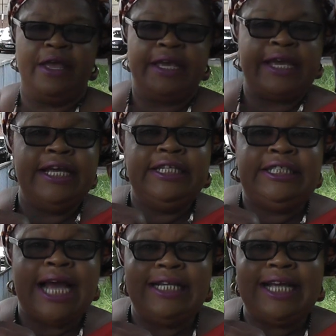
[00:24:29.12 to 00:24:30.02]
King
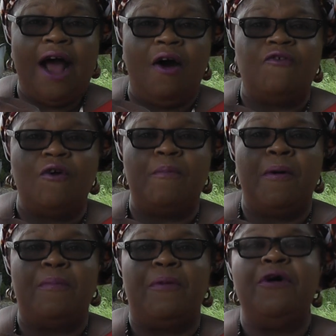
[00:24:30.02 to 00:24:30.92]
Jaja of
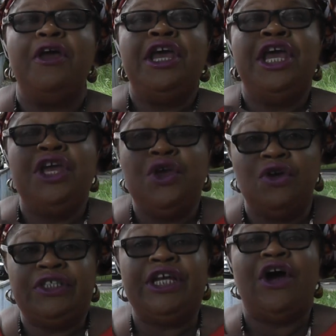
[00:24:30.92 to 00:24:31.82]
Opopo, he
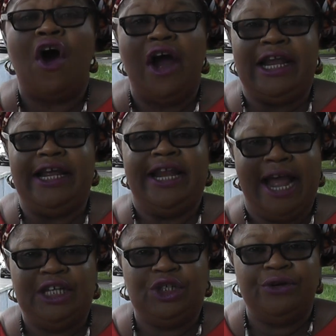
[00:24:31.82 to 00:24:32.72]
used the oil in
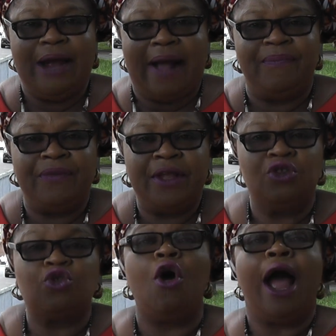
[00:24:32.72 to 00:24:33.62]
Nigeria
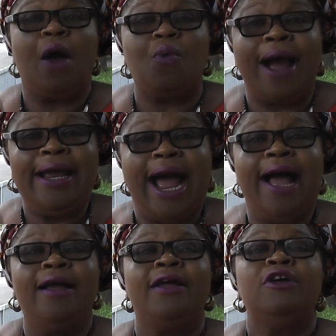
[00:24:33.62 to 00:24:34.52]
to acquire,
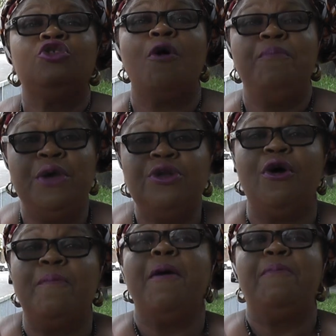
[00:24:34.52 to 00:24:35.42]
to build
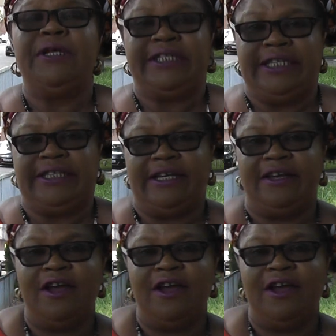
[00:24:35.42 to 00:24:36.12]
Opopo city.